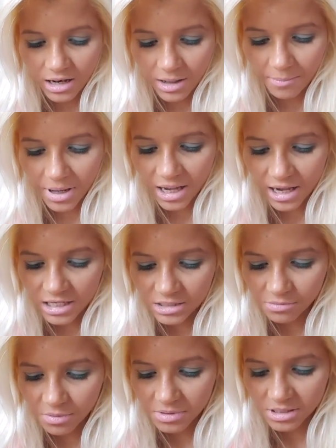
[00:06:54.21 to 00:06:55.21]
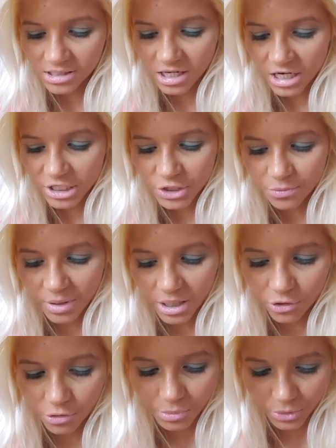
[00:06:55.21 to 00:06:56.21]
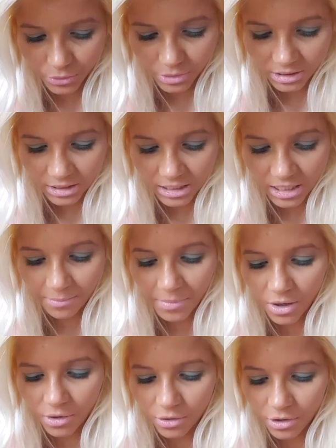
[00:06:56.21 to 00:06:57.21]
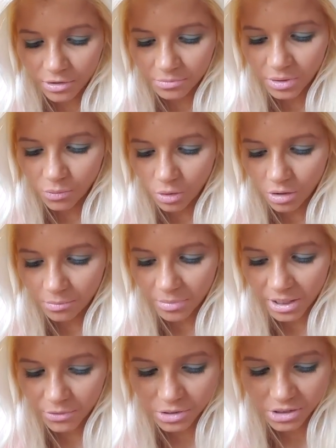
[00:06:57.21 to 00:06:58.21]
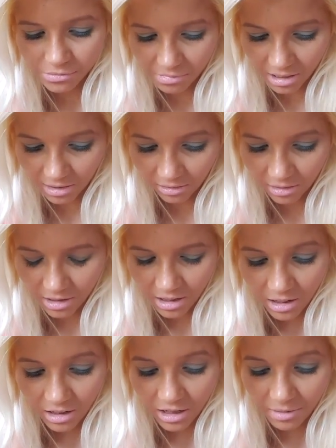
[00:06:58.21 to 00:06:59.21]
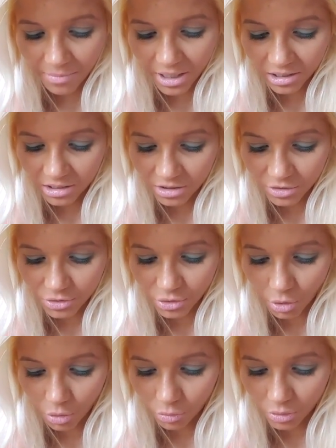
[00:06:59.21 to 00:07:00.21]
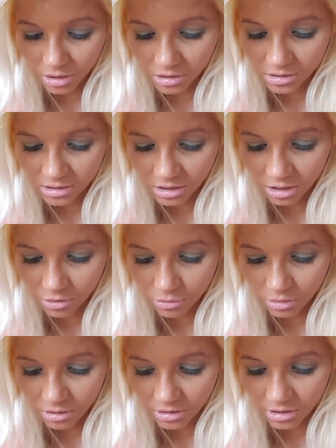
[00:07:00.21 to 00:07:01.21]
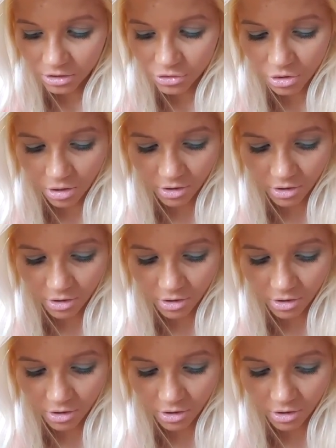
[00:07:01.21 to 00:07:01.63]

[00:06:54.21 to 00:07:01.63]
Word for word: Let my eyes be massaged by your beauty. Let my heart be warmed by your smile. Let my ears always hear that you